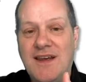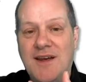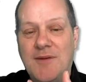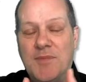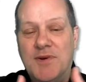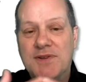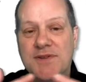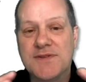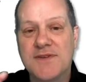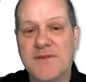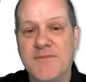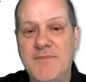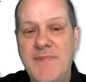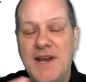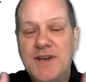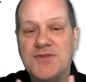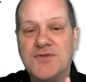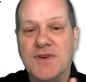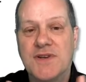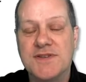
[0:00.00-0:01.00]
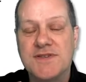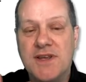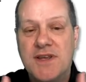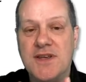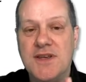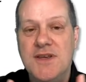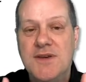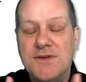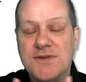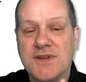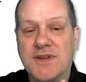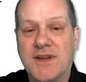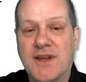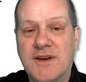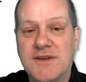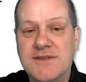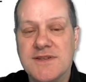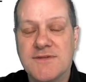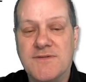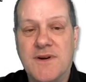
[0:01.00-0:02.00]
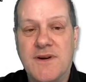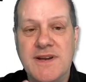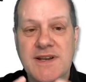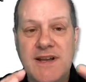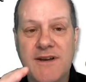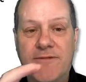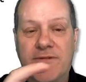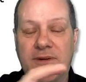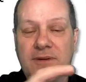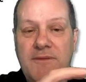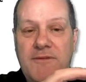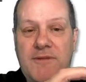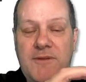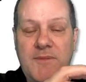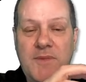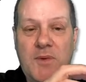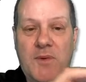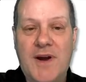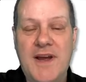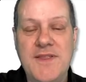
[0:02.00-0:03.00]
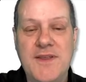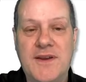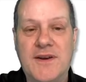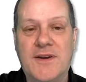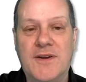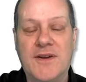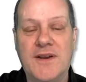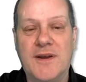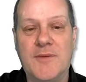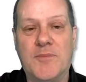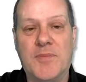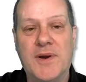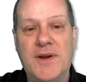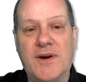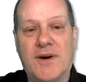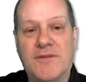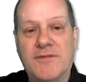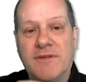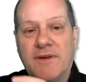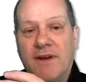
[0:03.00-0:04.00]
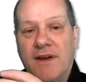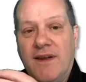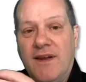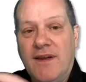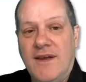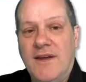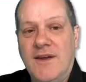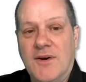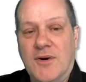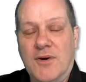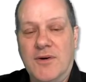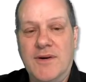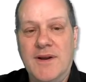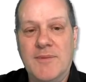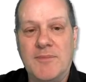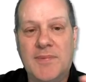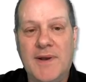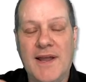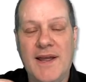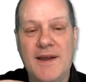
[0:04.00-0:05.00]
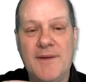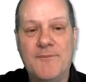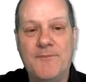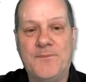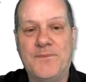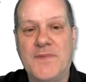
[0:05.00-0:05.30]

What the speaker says: but the sort of metrics that you use on those is very different from the way that you look at it pre-off or in play.